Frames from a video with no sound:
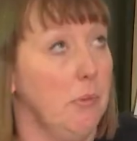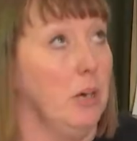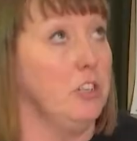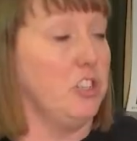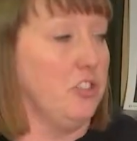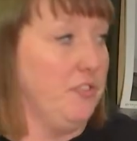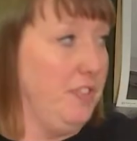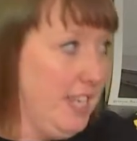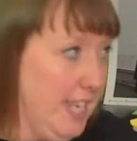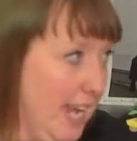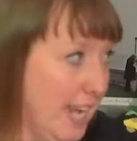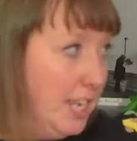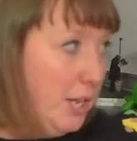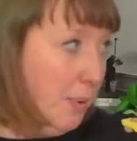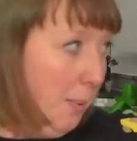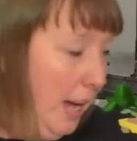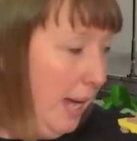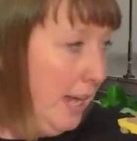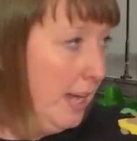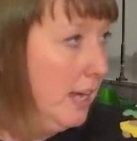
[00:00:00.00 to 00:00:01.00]
much of it
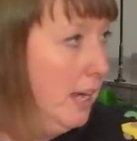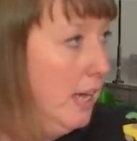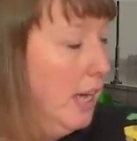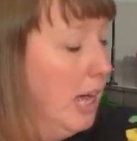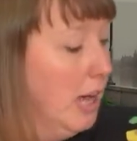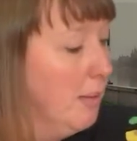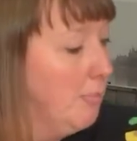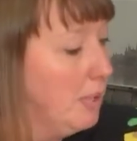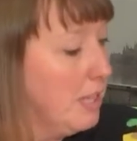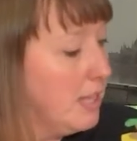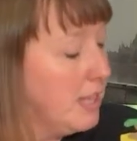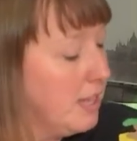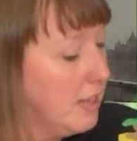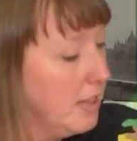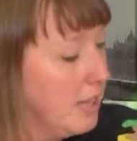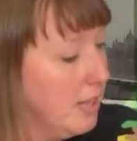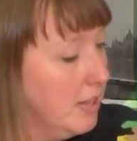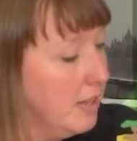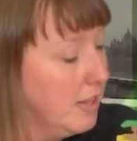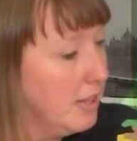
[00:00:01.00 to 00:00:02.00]
anyway. But